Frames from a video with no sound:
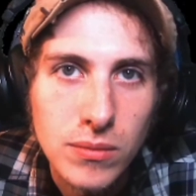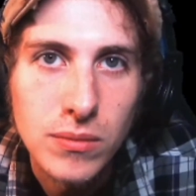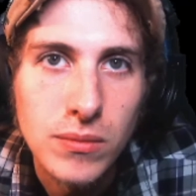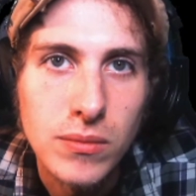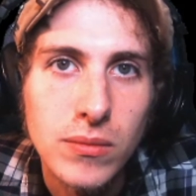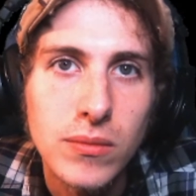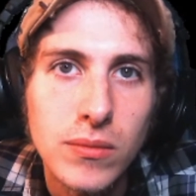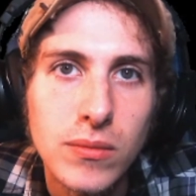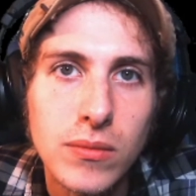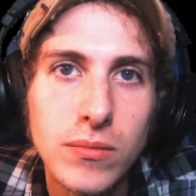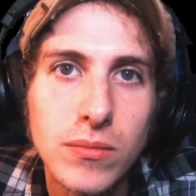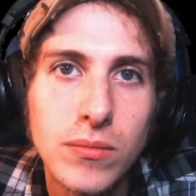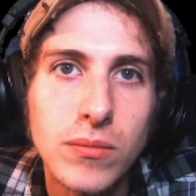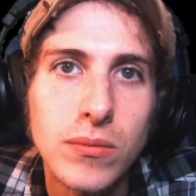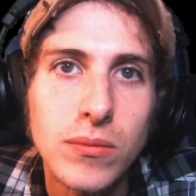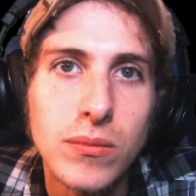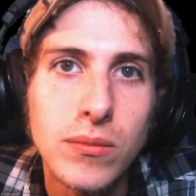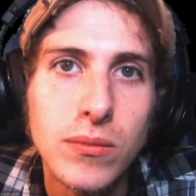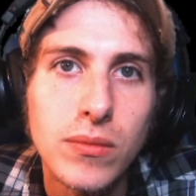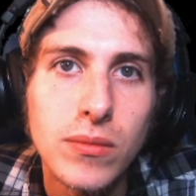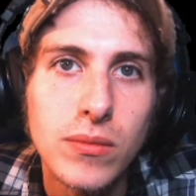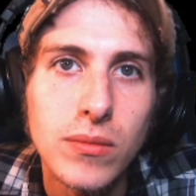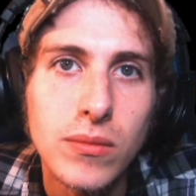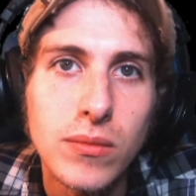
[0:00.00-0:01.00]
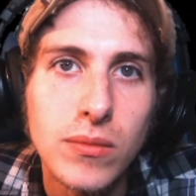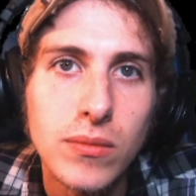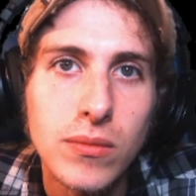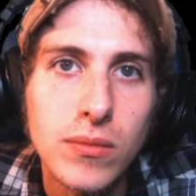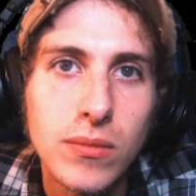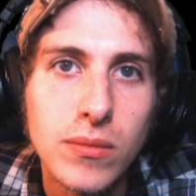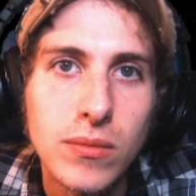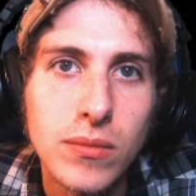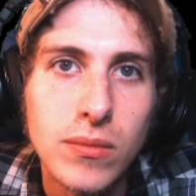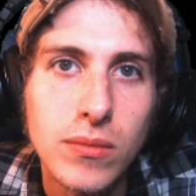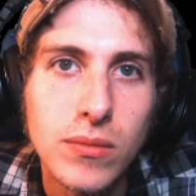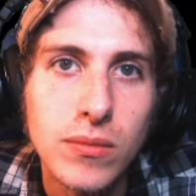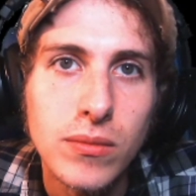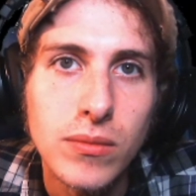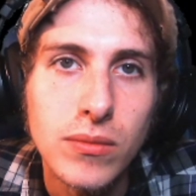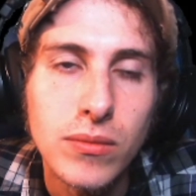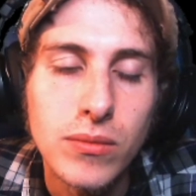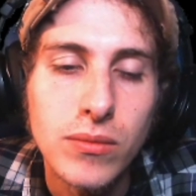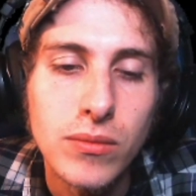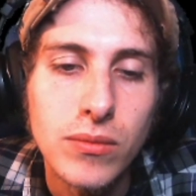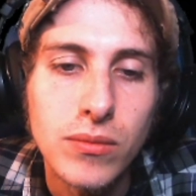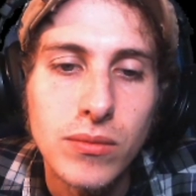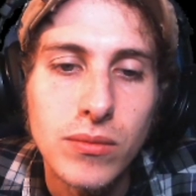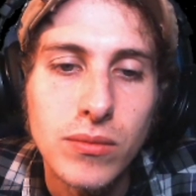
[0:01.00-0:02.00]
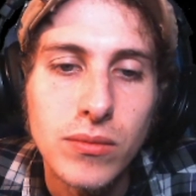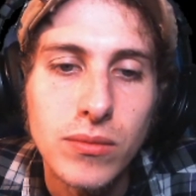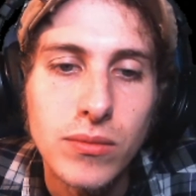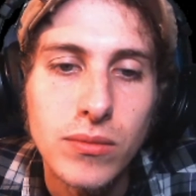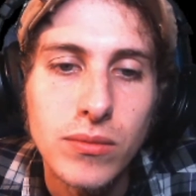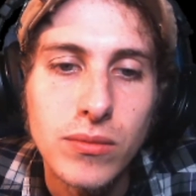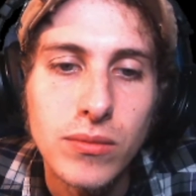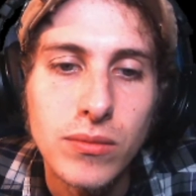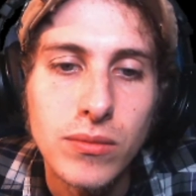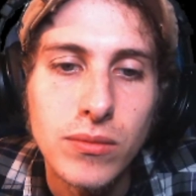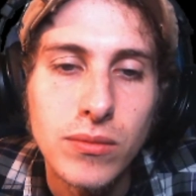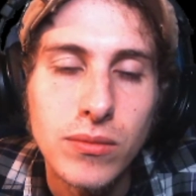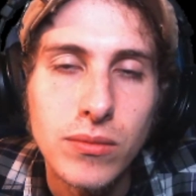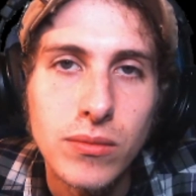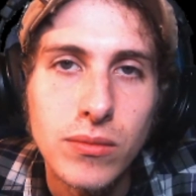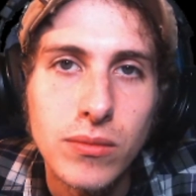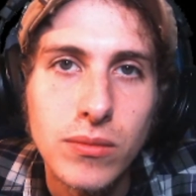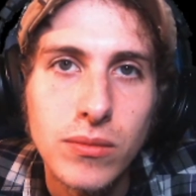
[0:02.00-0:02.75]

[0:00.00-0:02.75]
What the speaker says: No one is speaking in this clip.